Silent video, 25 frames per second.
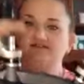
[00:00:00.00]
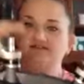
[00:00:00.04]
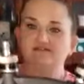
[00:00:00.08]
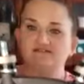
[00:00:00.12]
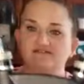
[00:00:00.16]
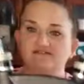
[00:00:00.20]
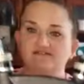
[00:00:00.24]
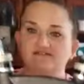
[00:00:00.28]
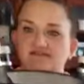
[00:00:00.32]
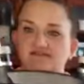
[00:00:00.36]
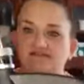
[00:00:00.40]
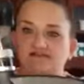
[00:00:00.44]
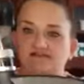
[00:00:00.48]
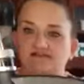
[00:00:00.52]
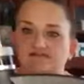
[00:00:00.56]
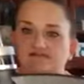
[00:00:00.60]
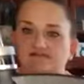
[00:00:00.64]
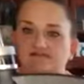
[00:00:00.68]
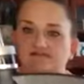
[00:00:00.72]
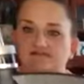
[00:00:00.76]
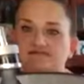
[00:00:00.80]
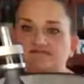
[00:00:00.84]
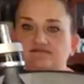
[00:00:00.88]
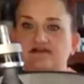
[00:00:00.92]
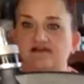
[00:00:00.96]
sit
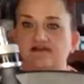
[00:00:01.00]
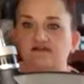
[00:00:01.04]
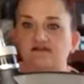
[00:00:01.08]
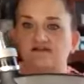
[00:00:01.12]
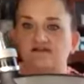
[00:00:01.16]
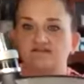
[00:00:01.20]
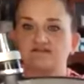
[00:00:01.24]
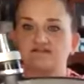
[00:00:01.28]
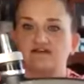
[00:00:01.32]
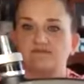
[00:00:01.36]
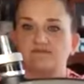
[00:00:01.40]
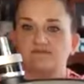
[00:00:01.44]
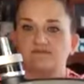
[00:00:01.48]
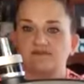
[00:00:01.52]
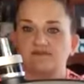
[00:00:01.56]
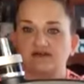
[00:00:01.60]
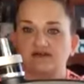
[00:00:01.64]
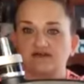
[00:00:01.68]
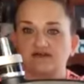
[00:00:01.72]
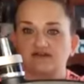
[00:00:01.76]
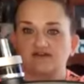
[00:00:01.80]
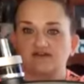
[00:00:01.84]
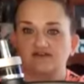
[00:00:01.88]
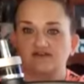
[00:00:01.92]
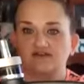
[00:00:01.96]
right on top of
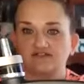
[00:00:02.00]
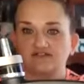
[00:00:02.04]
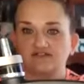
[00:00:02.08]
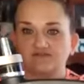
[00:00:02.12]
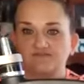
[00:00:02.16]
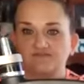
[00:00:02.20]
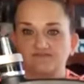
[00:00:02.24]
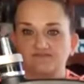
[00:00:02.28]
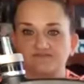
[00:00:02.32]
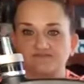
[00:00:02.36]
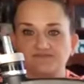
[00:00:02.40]
that cushion.